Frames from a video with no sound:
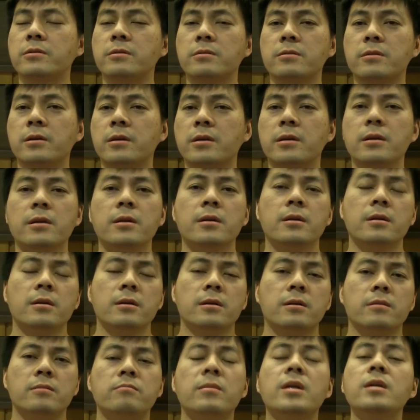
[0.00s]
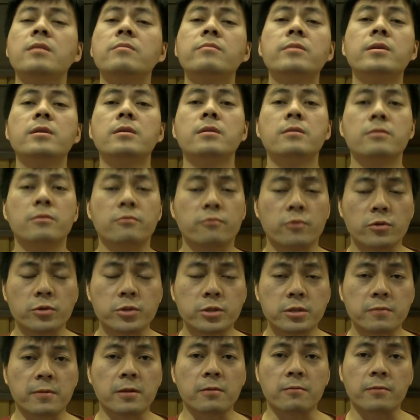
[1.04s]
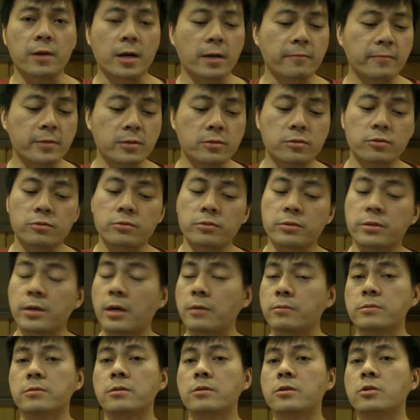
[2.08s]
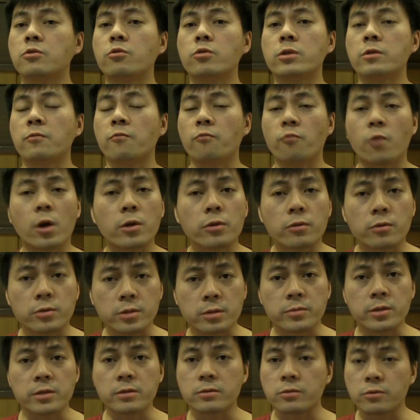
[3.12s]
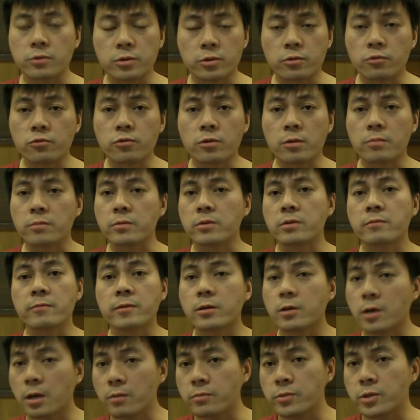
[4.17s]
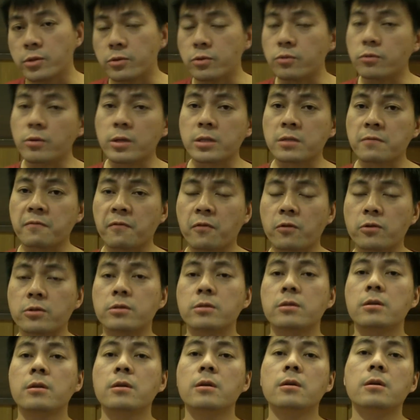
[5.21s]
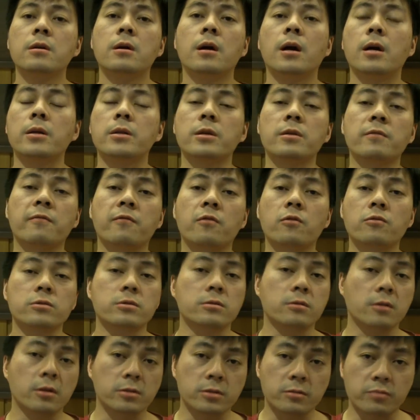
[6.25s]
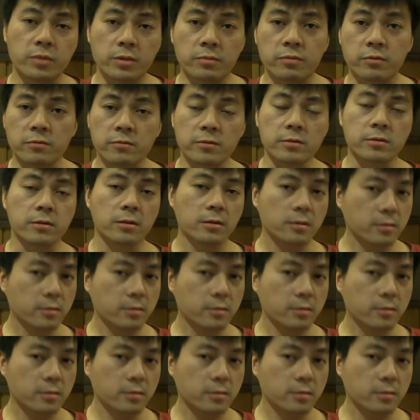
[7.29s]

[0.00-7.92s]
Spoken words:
Like, maybe the Roadster will arrive in 2021 or something to Europe, and it will come to US first, and then of course lots of people will